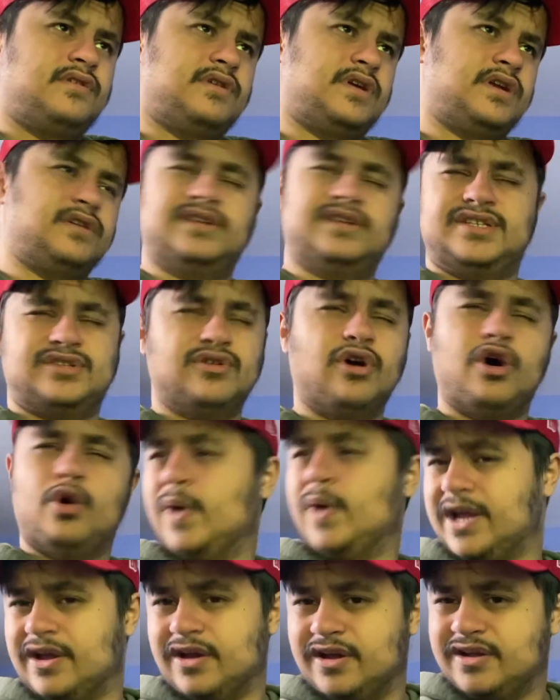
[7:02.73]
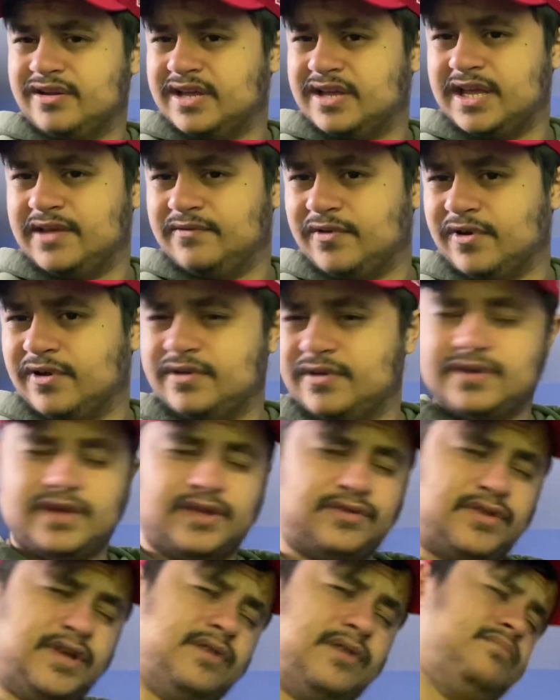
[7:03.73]
And he's not a winger either. I
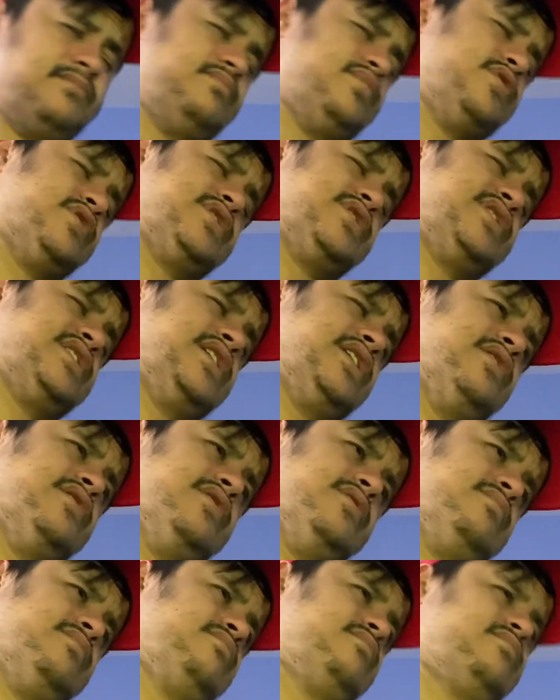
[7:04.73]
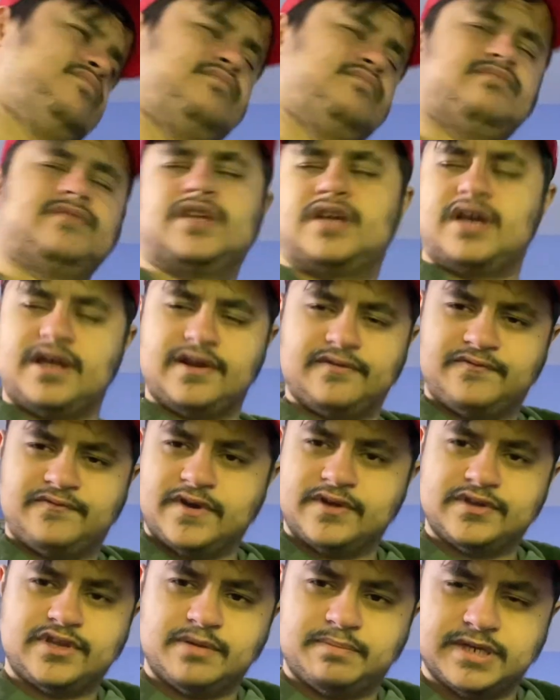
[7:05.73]
think Pochettino kind of
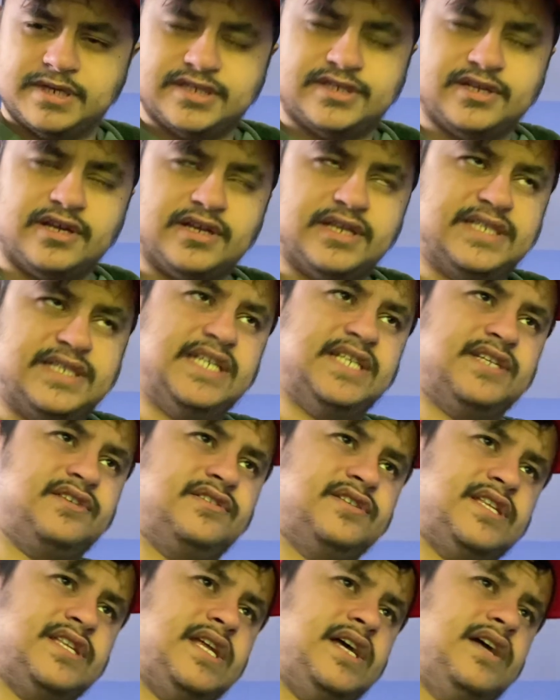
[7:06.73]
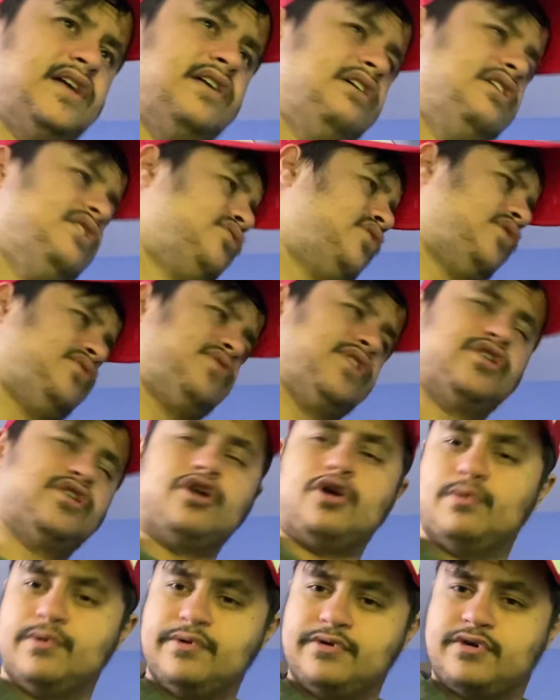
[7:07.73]
fucked up at the start of the season because of that. Don't think
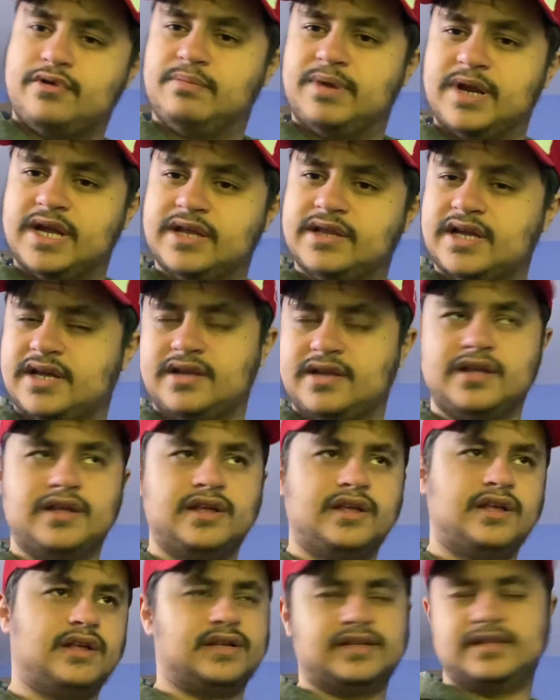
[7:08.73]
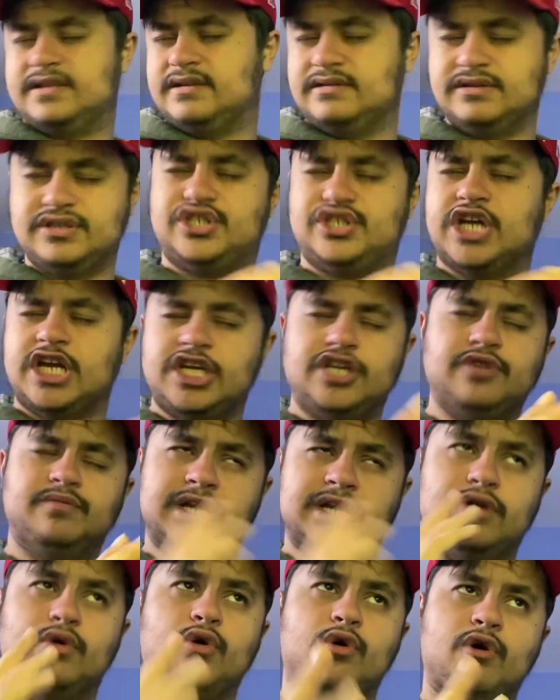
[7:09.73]
Colwill can play there.
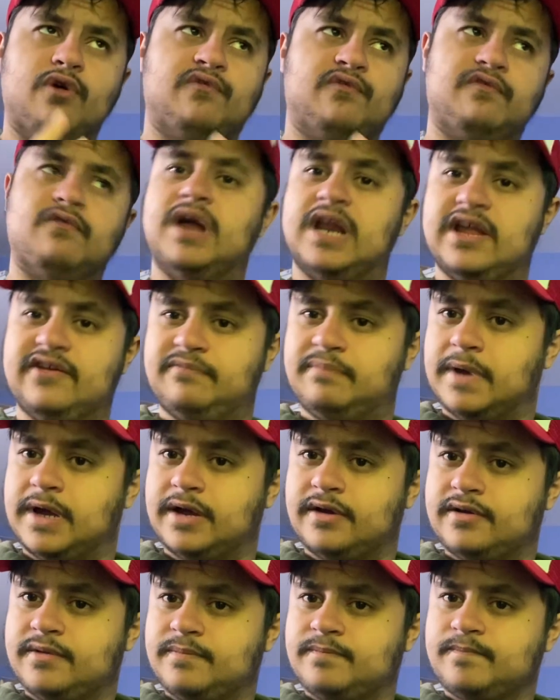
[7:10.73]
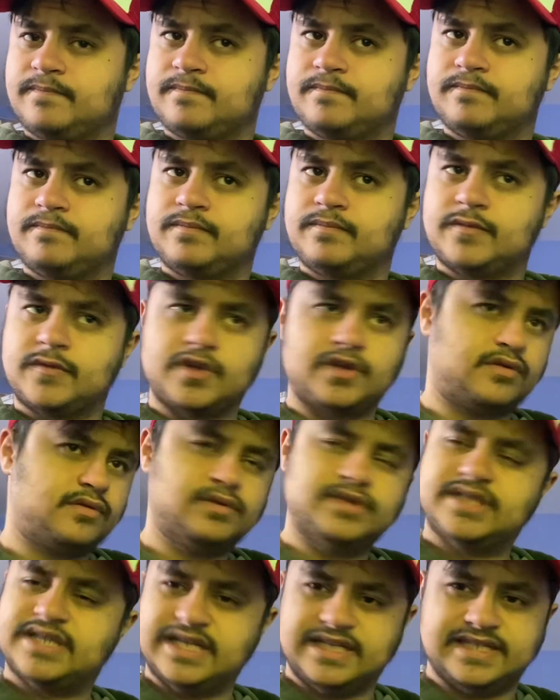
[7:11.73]
Genuinely awful at left back.
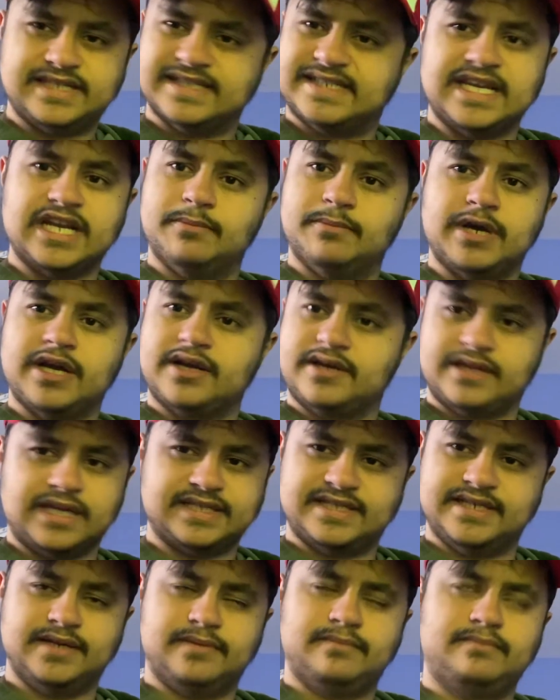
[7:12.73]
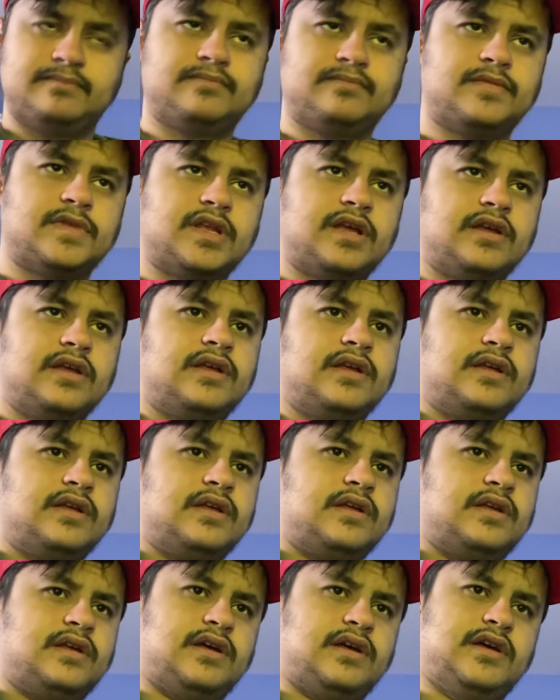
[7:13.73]
He's a centre back. That's it.
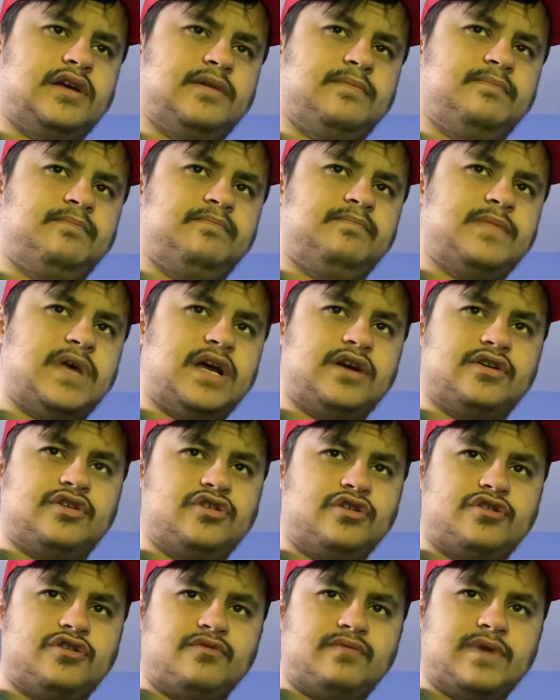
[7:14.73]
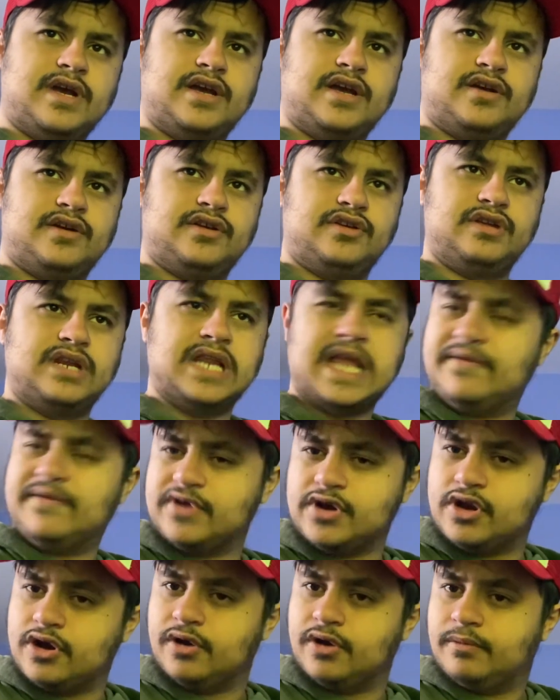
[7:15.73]
Um, and Cucurella, you never
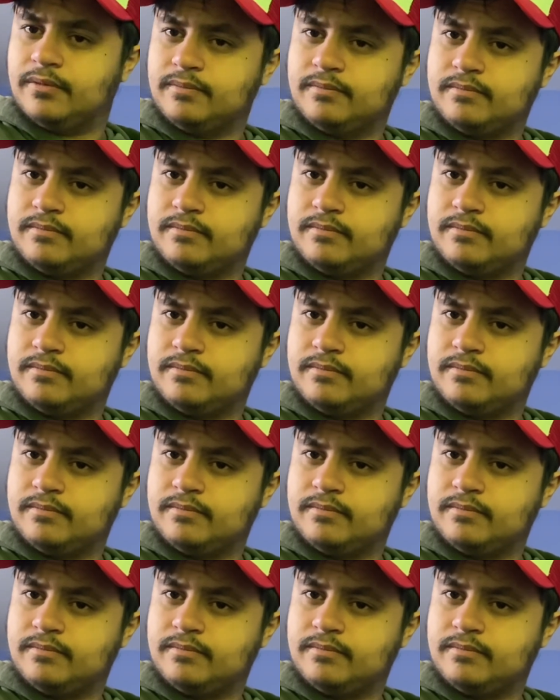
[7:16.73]
know.